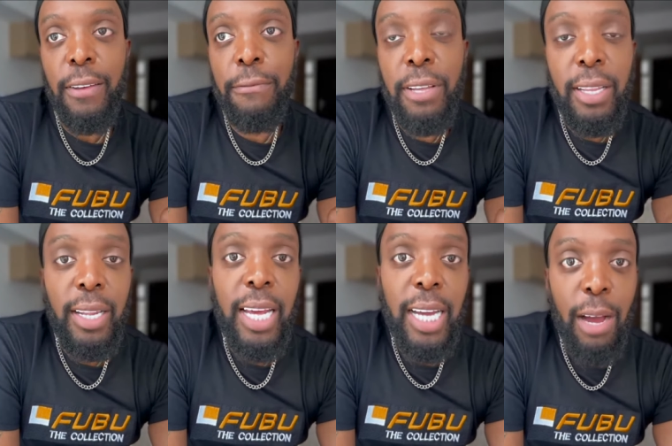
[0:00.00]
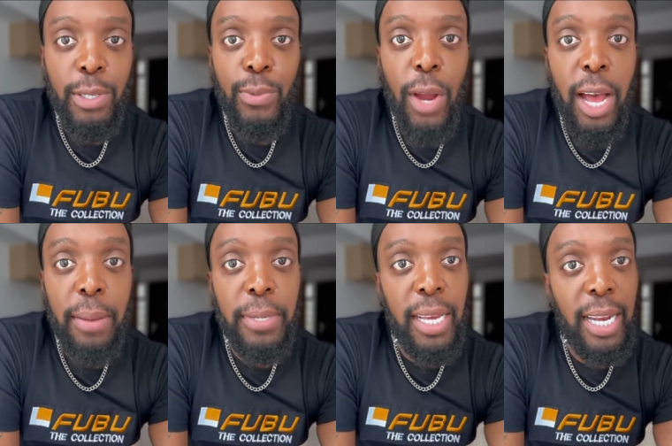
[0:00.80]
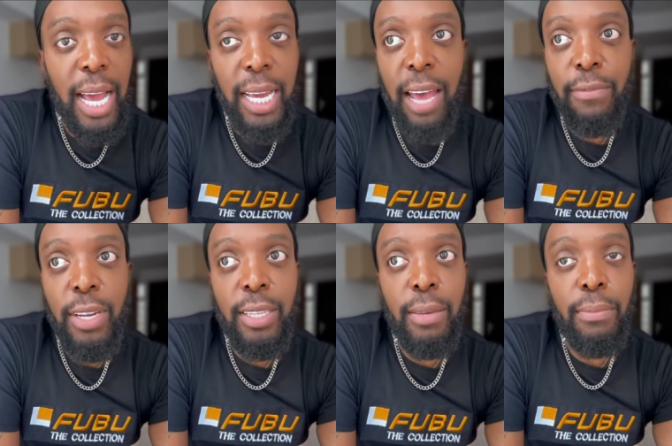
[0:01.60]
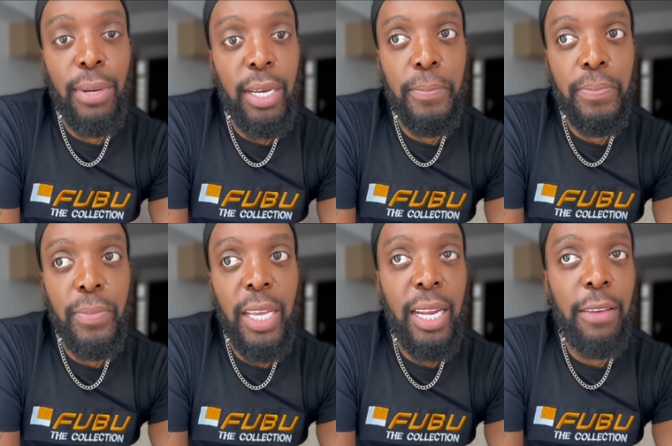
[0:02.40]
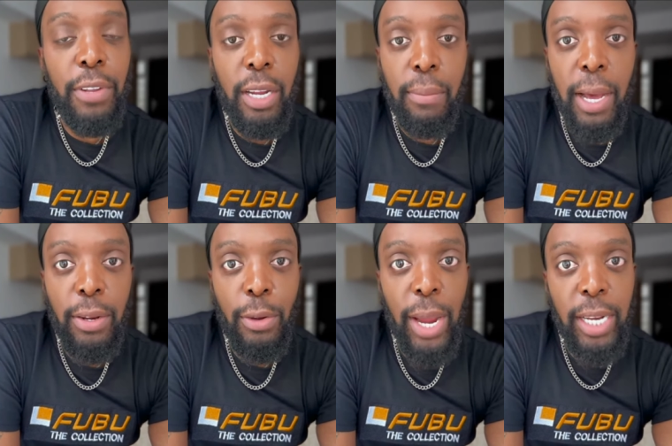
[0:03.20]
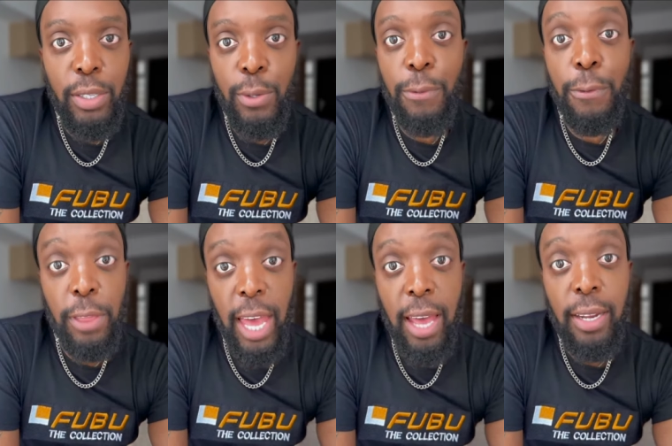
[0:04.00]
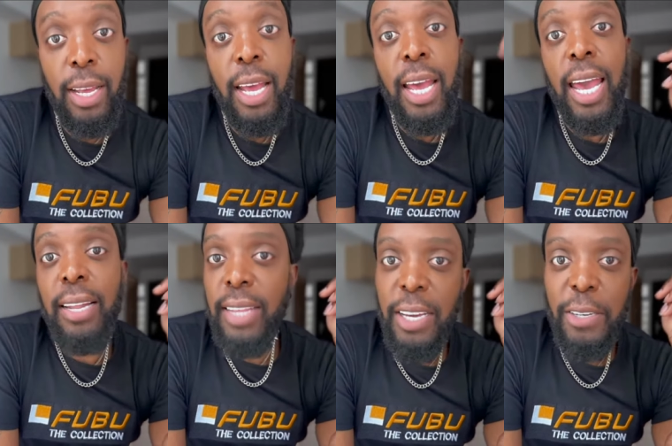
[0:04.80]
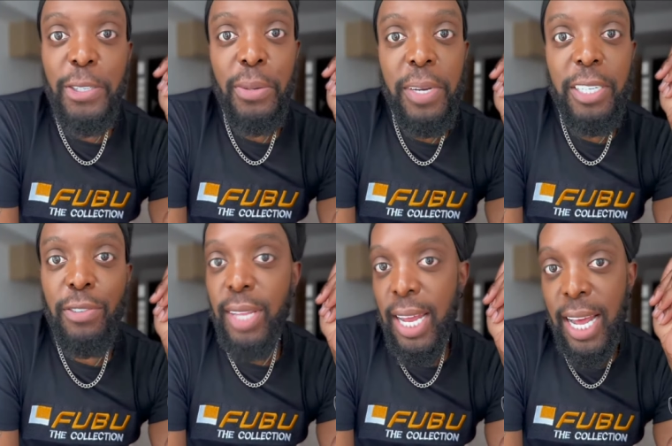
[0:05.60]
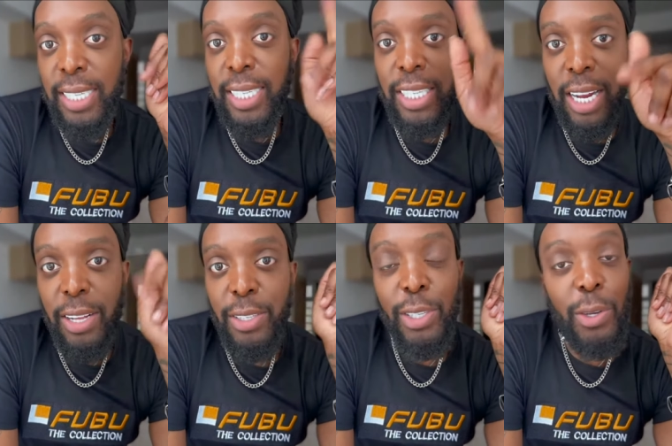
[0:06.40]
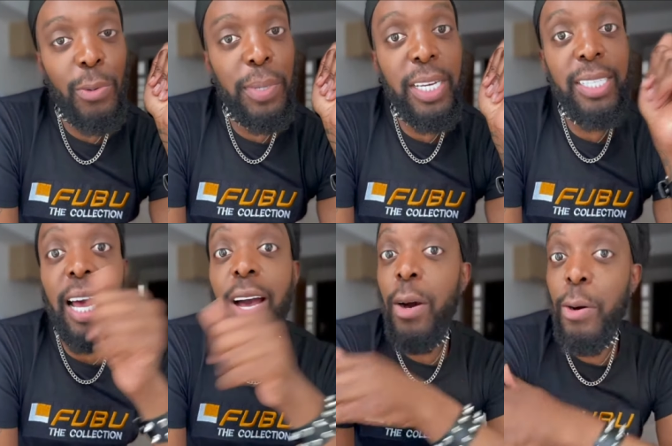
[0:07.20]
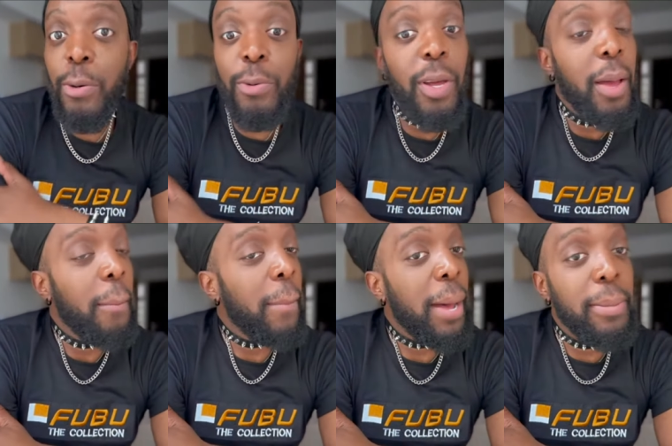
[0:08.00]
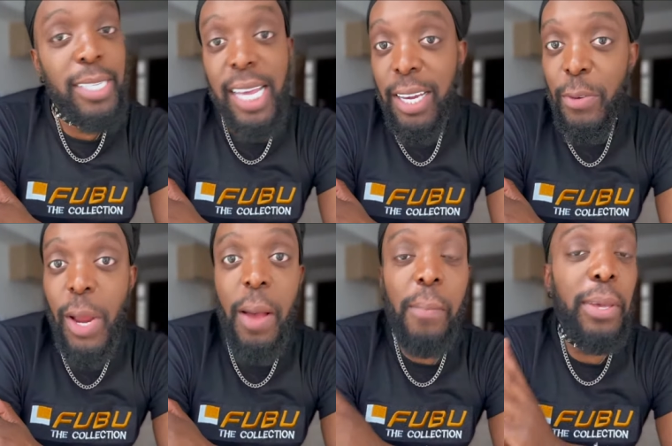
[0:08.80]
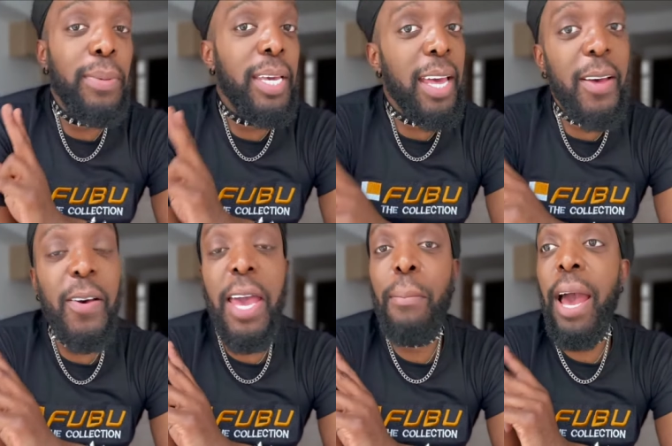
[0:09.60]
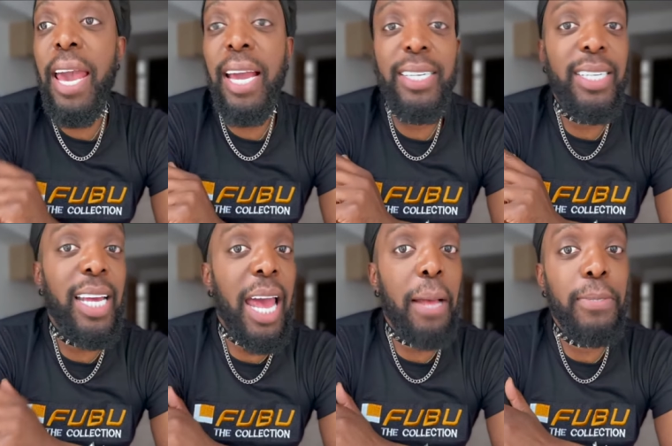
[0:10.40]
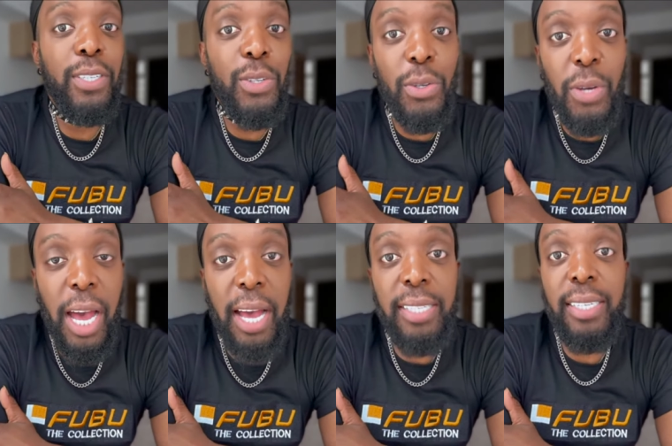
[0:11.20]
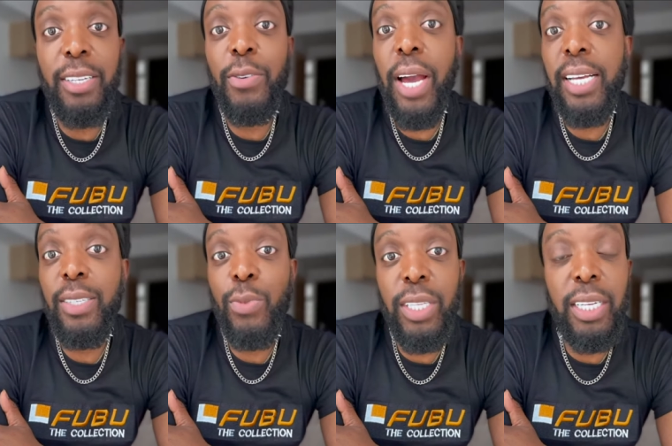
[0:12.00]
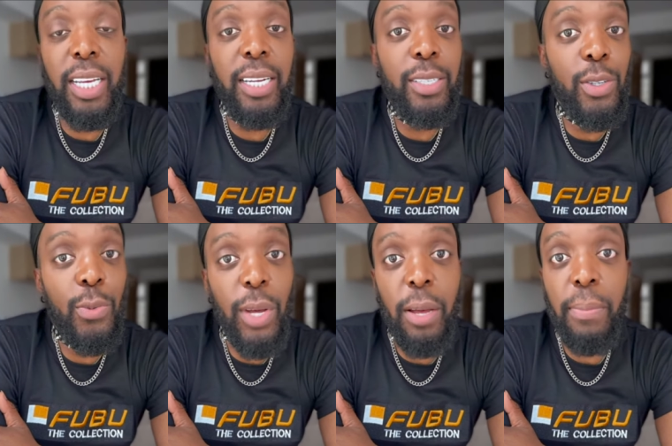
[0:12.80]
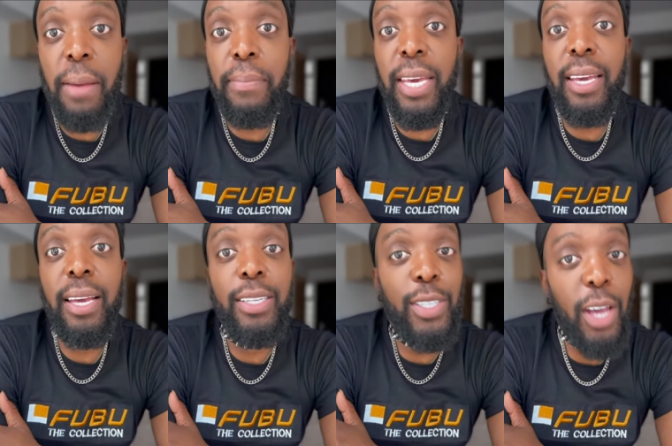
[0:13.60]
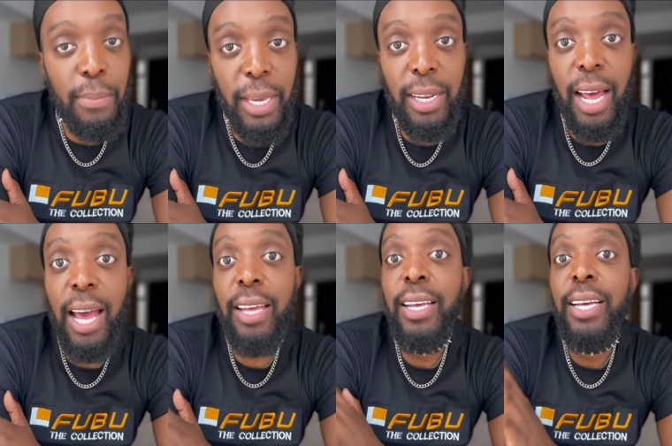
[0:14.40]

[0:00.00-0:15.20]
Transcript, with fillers: feeling like I was robbed. And I have nothing but an infinite amount of gratitude for that. And thank you so much for that, Ashley. Shout out to you because I owe my second round BBL and my HD abs to you guys. And you guys really did do well by me, taught me a lot,